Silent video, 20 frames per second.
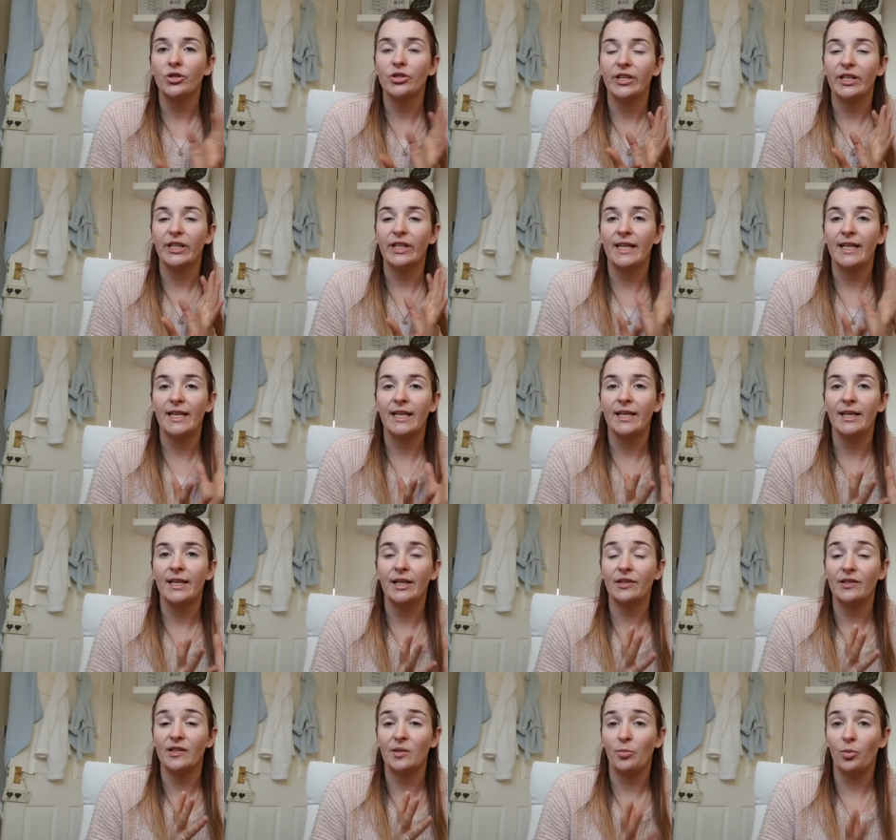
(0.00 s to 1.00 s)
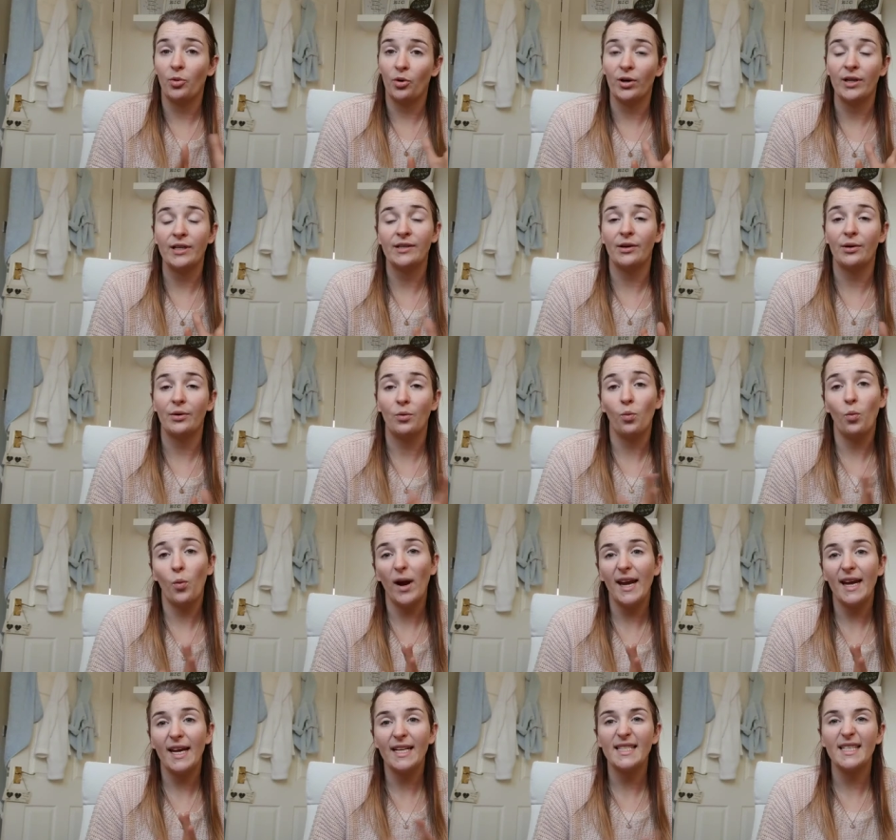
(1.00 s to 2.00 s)
until he can support his own
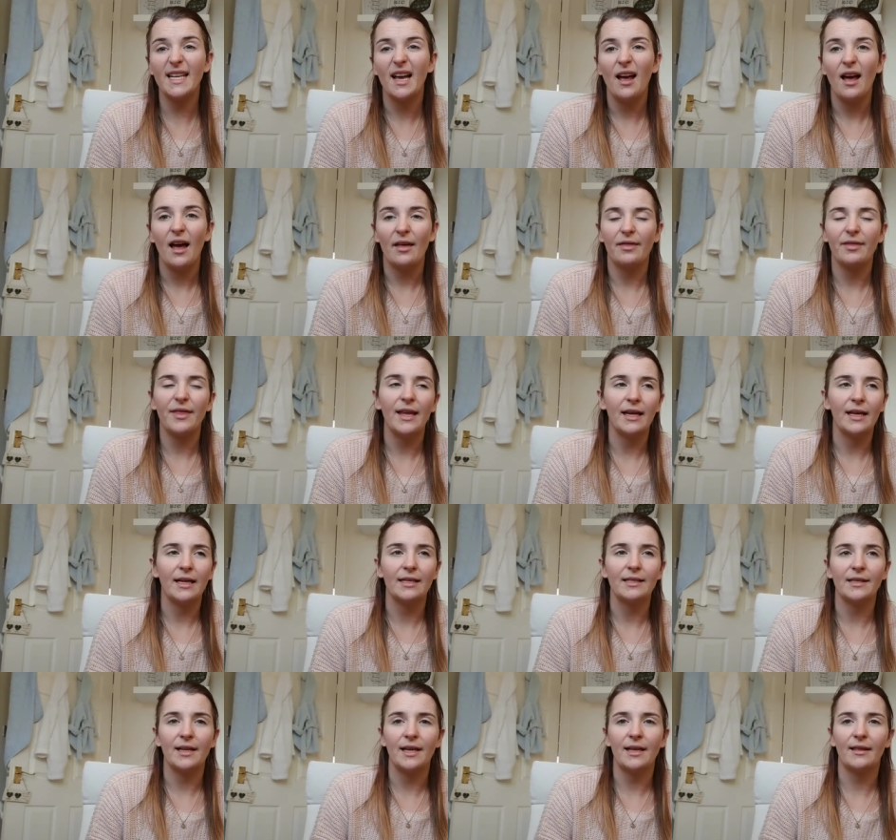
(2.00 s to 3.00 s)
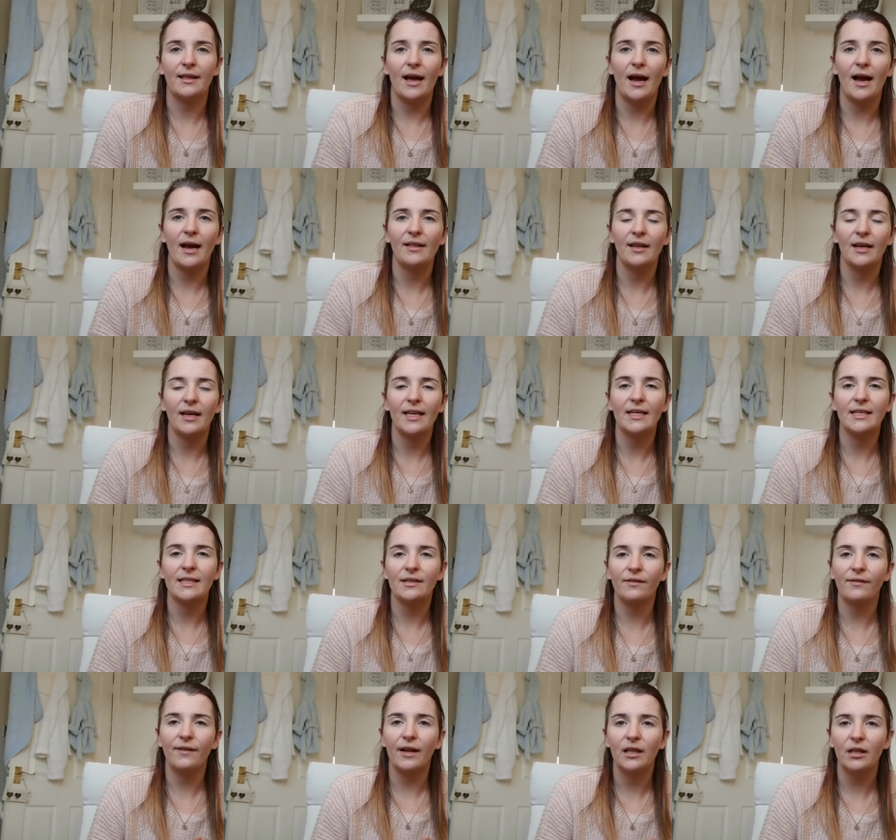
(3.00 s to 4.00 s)
weight and things like that, and that
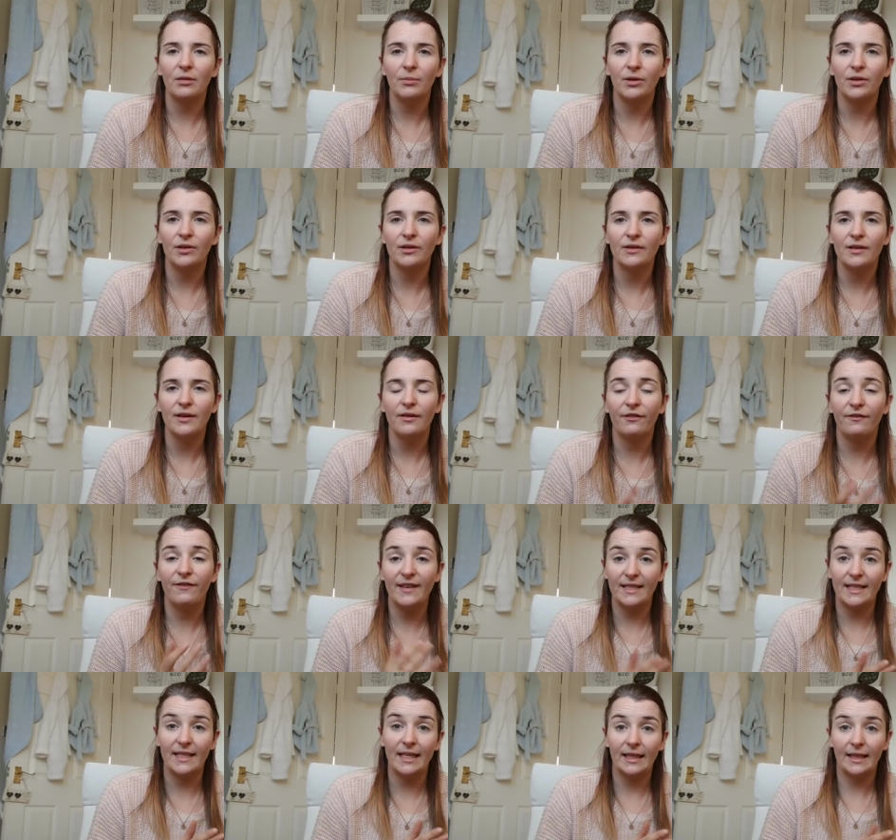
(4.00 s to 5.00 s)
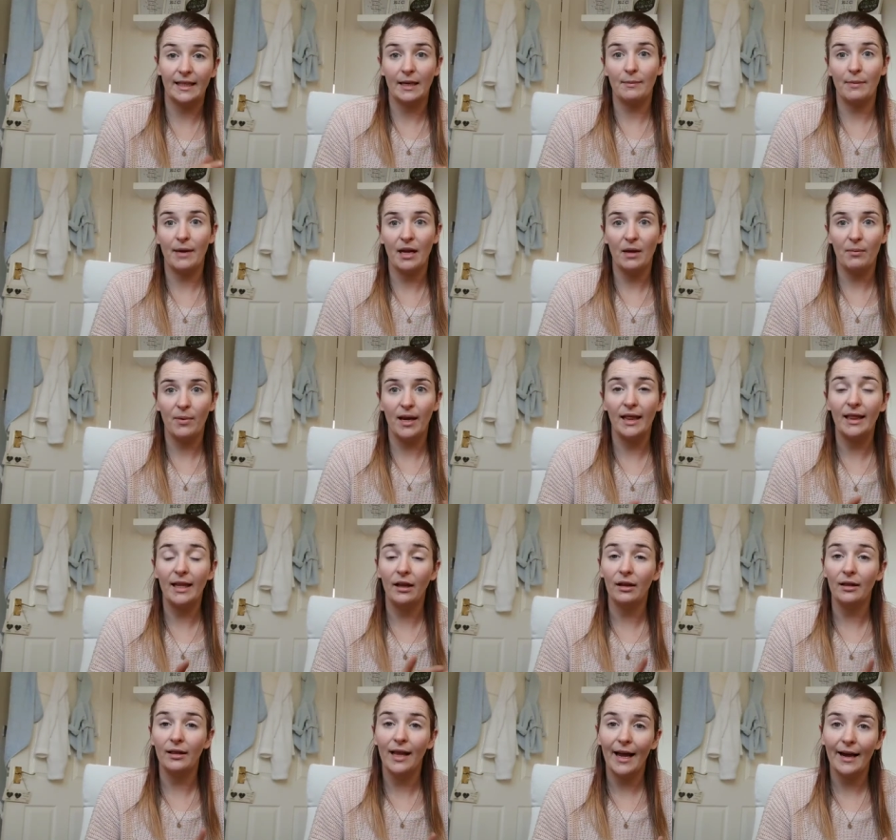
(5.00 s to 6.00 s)
his development physically may be a
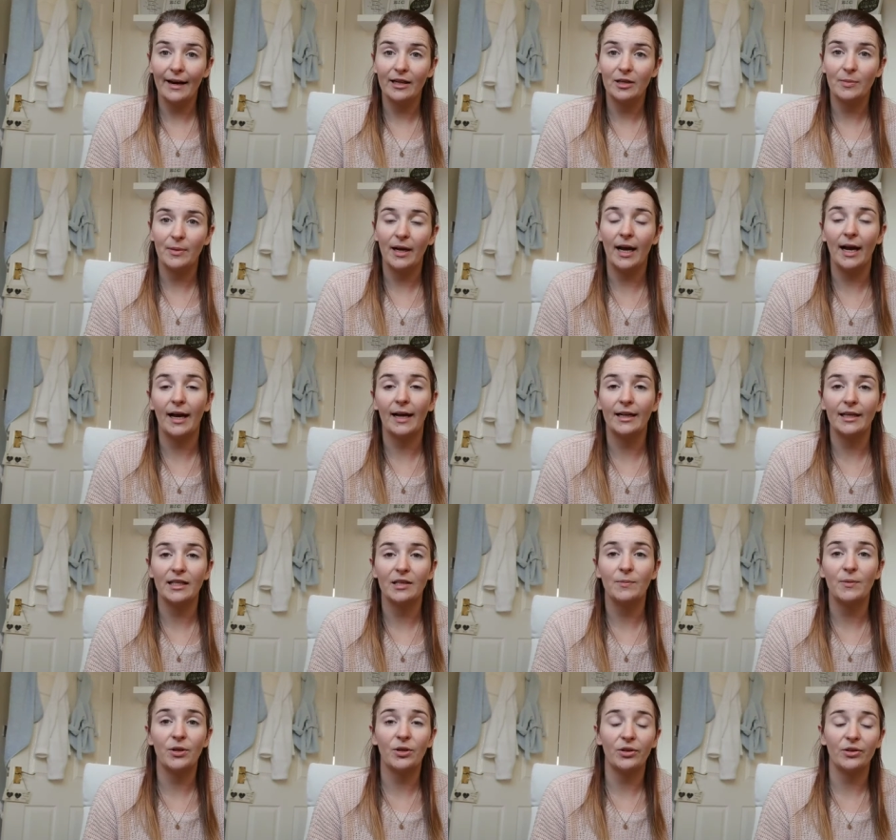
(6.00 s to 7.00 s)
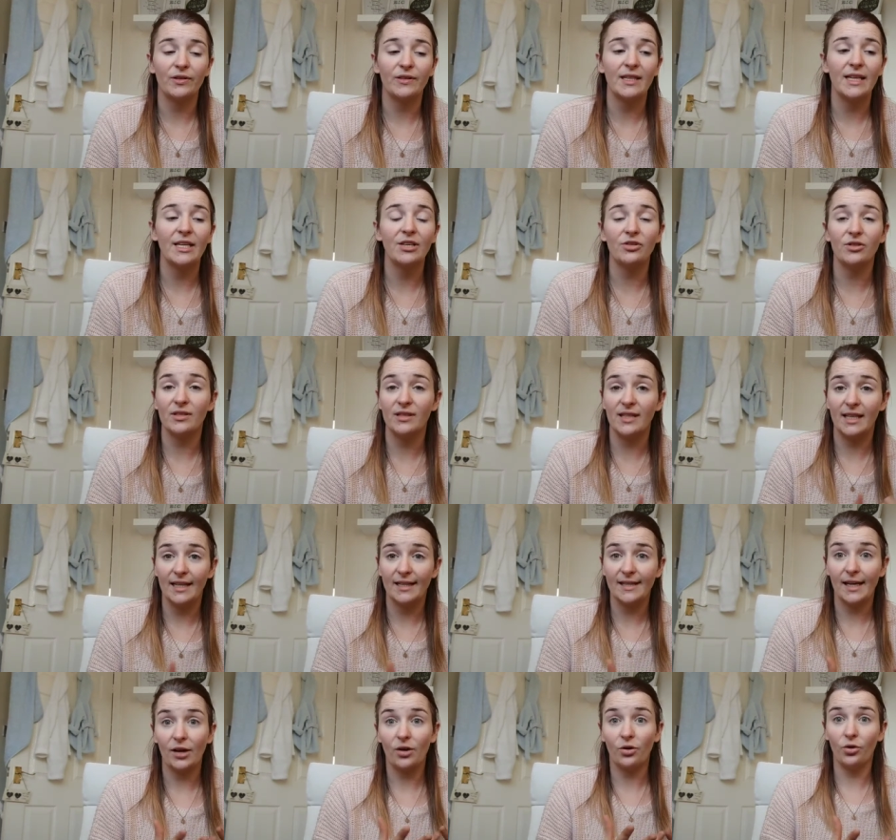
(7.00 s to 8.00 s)
little lagged behind because he just
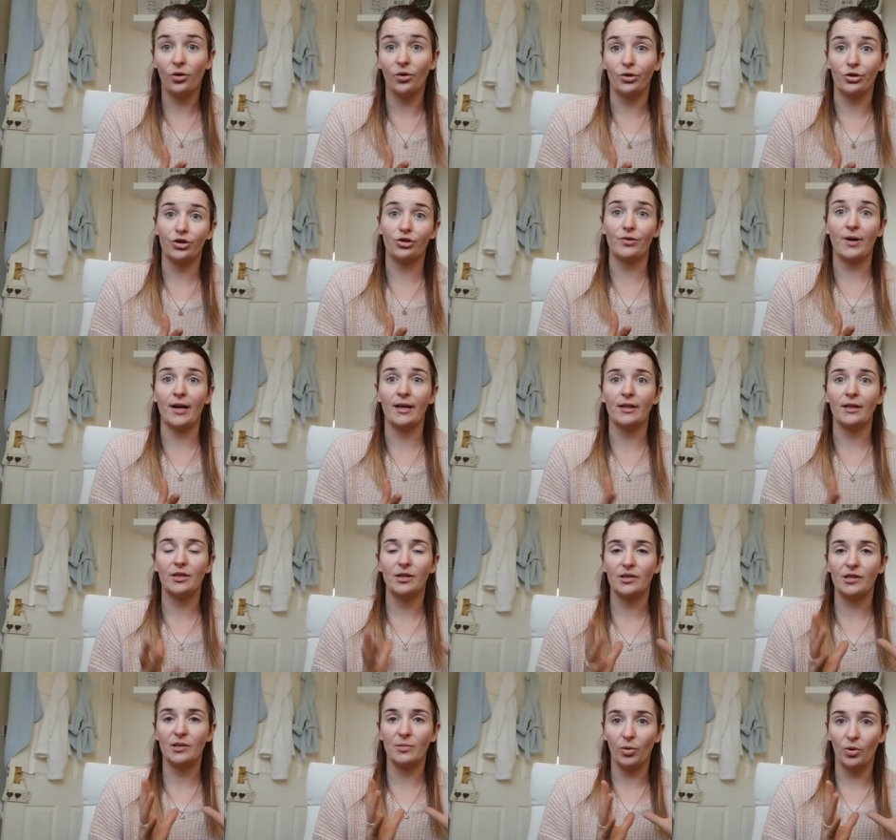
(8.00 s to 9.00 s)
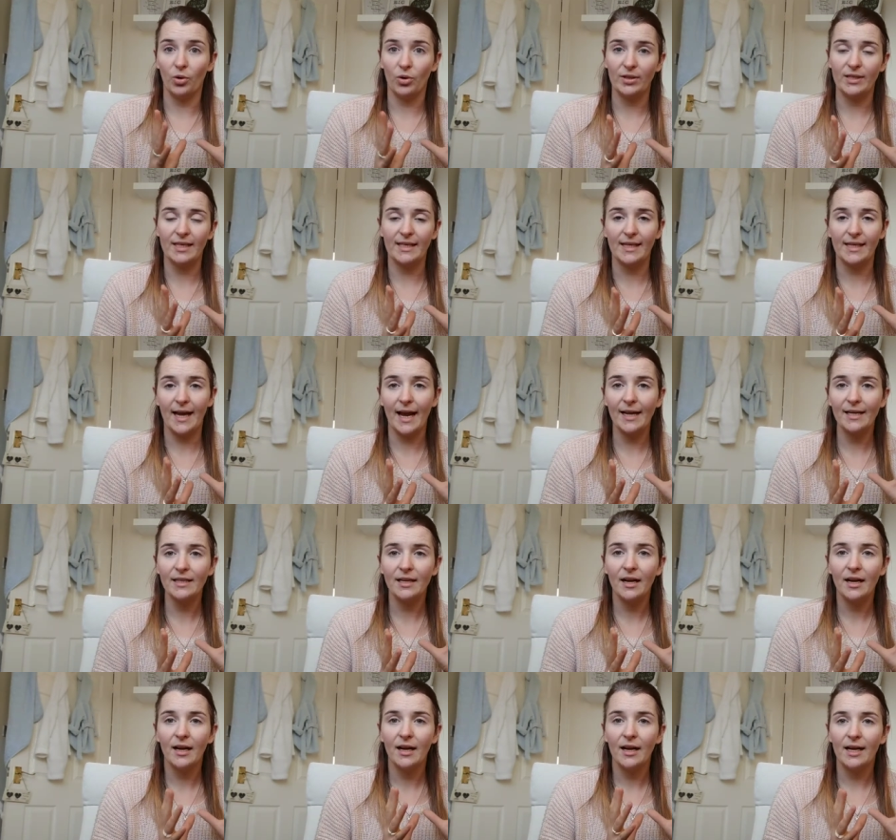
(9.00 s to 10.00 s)
needs that core strength to support his head,